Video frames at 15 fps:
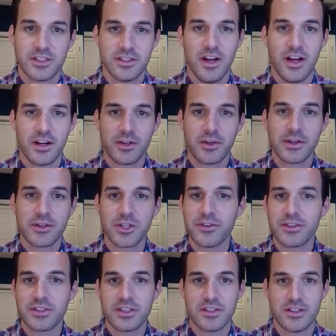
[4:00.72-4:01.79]

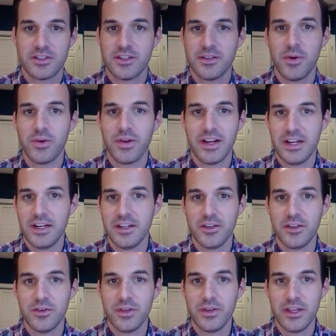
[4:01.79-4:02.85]

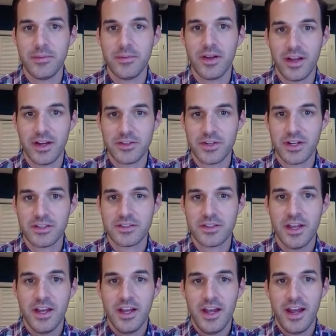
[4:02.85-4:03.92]
careerservices@cmo.edu email address.
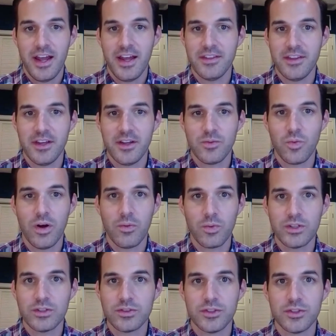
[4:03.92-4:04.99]
And then what
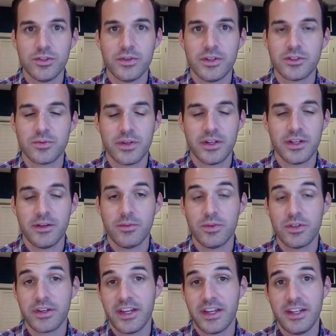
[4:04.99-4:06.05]
we'll do is we
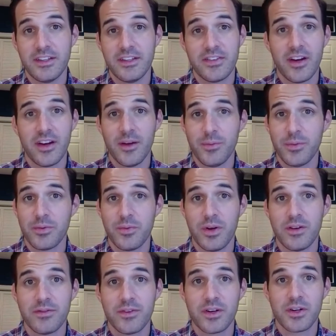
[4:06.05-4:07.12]
will get it set up with
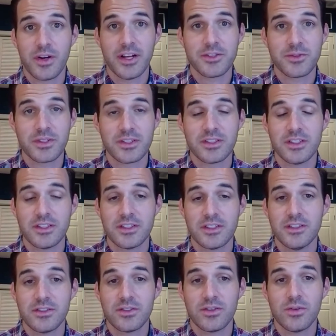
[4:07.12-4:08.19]
one of our graduate
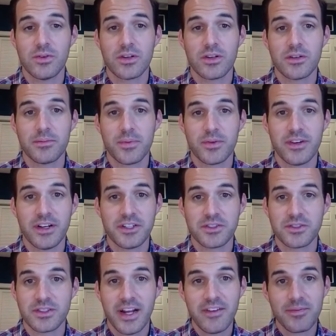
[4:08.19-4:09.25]
assistants or
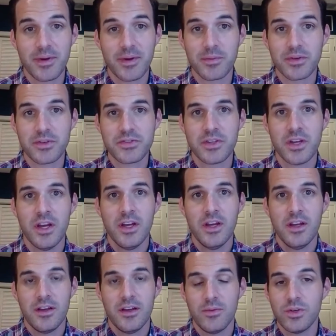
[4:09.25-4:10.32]
professional staff members,
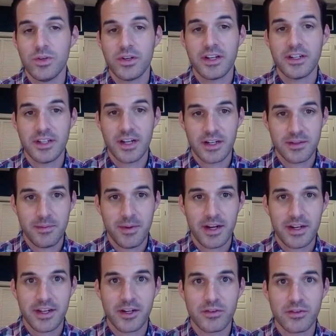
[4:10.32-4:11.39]
and we'll conduct a
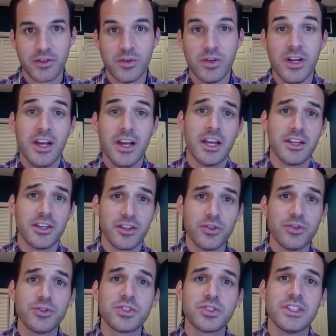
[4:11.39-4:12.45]
mock interview. It
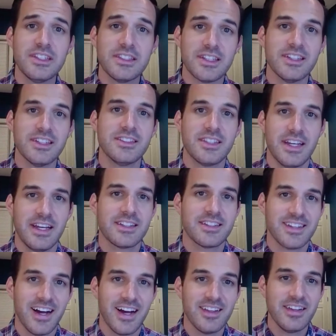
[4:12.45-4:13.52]
usually does take a
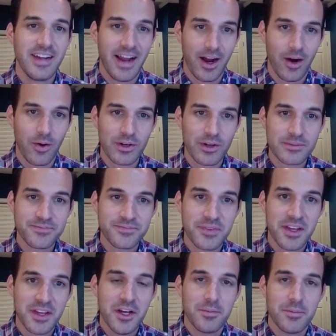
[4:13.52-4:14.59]
solid hour
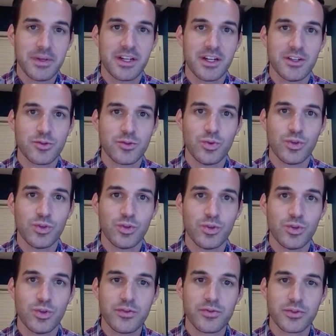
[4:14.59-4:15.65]
because we'll
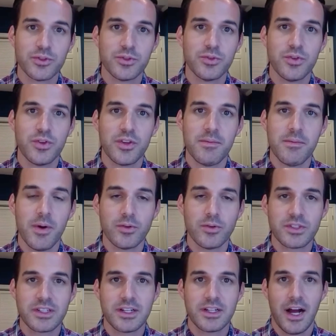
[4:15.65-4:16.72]
go through the
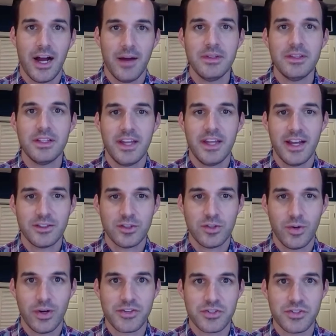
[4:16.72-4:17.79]
most commonly asked
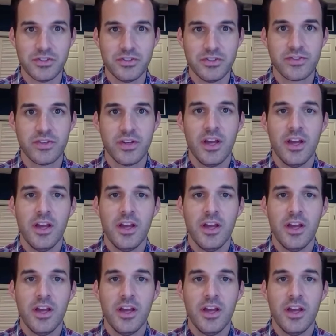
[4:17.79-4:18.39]
questions.